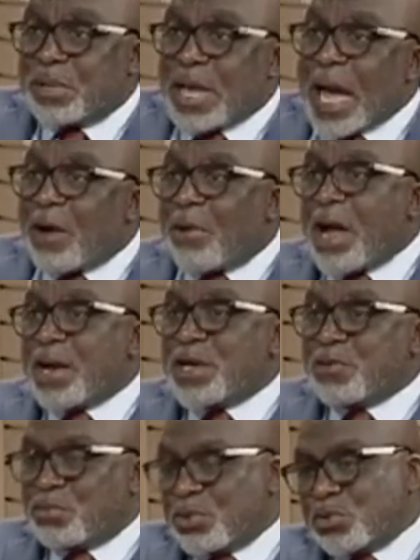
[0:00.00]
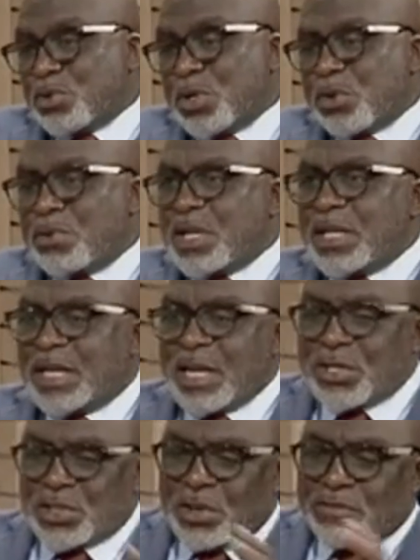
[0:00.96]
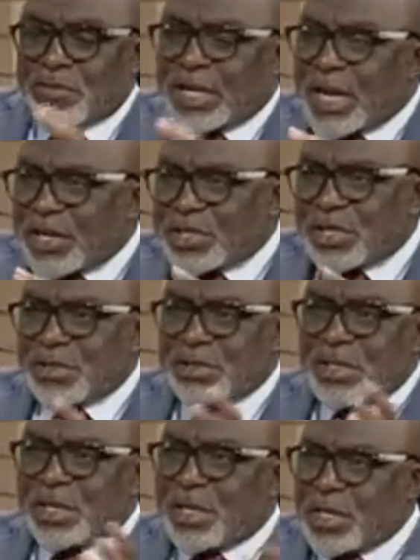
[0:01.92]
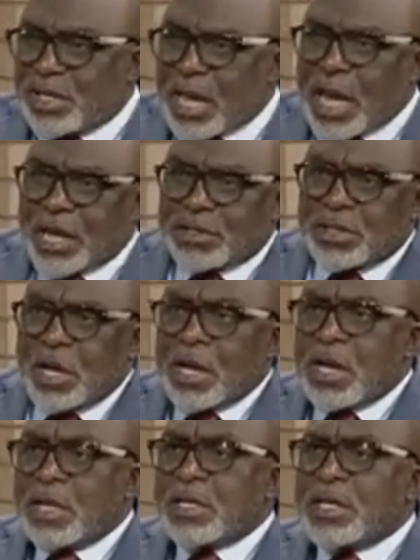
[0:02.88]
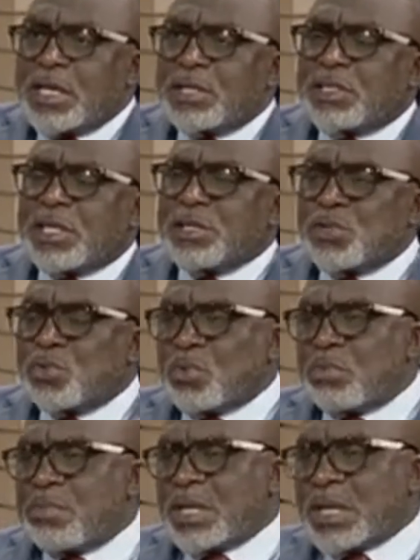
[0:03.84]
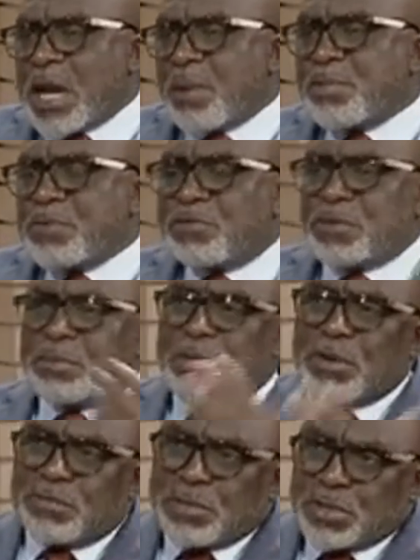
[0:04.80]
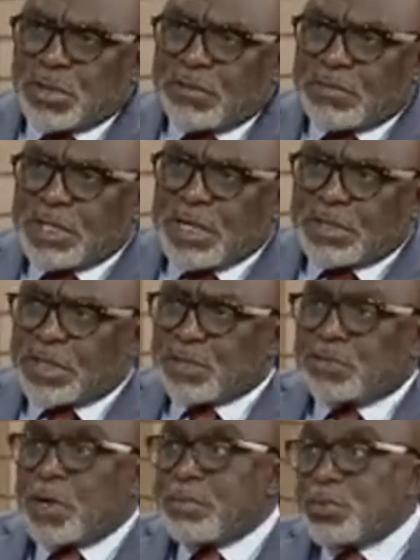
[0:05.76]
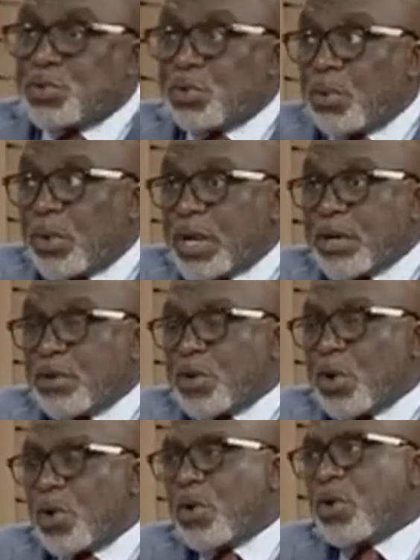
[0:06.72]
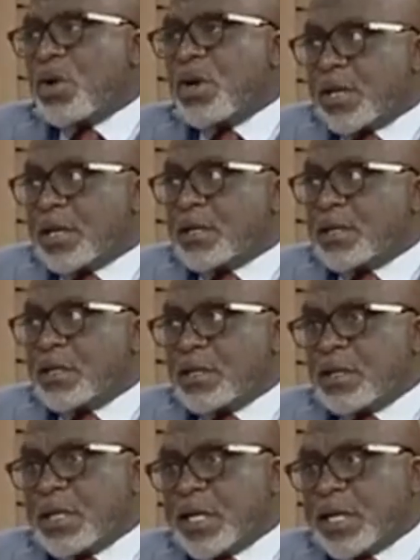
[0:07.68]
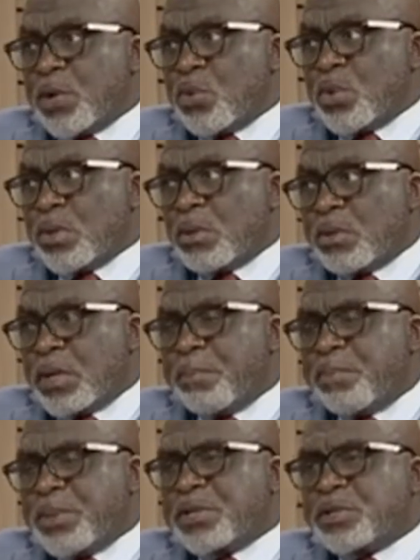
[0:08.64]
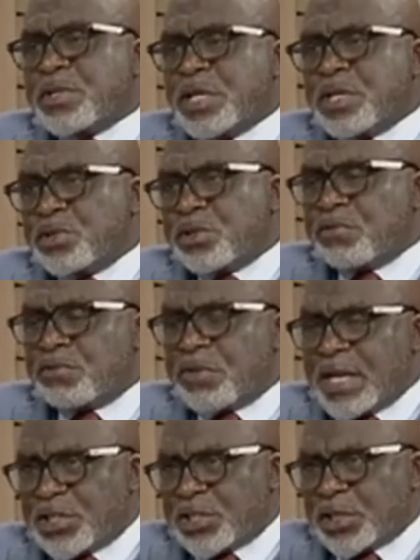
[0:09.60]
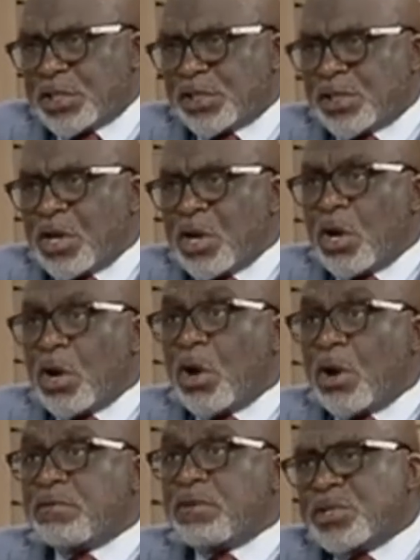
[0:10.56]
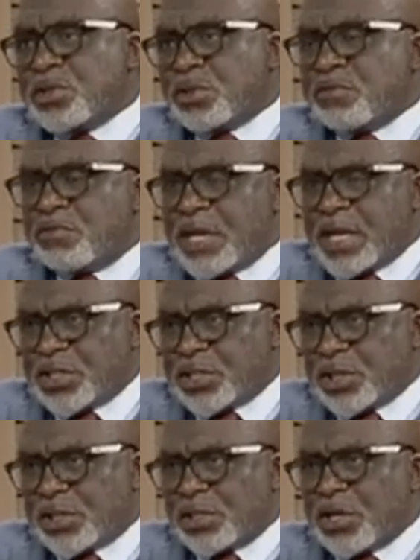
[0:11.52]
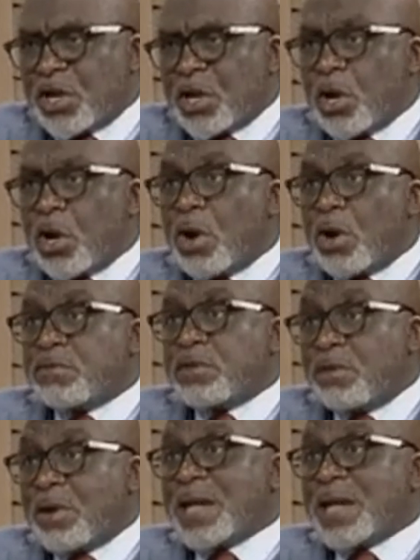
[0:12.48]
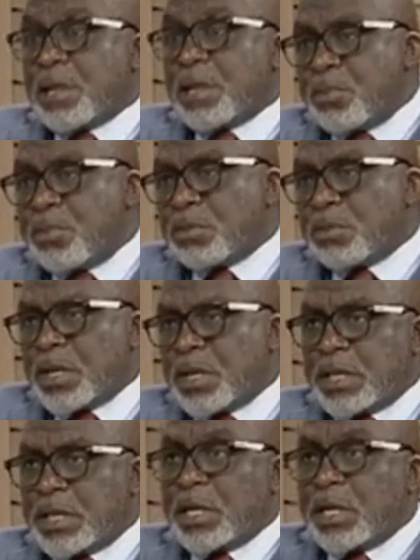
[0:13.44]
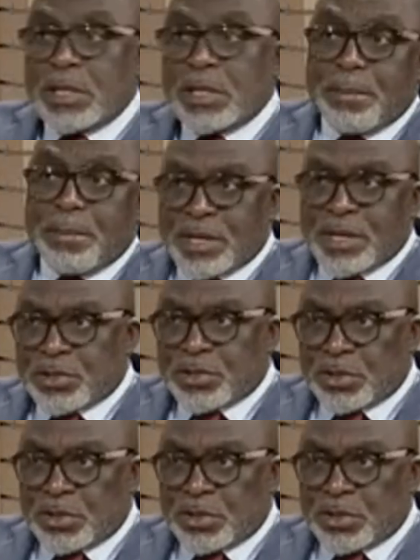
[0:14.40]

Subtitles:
around him, which we know the case of caging the leaders, these things will be coming from the office of DSS. For him to really know, he will repeat this reflection of the right appointment in other ministries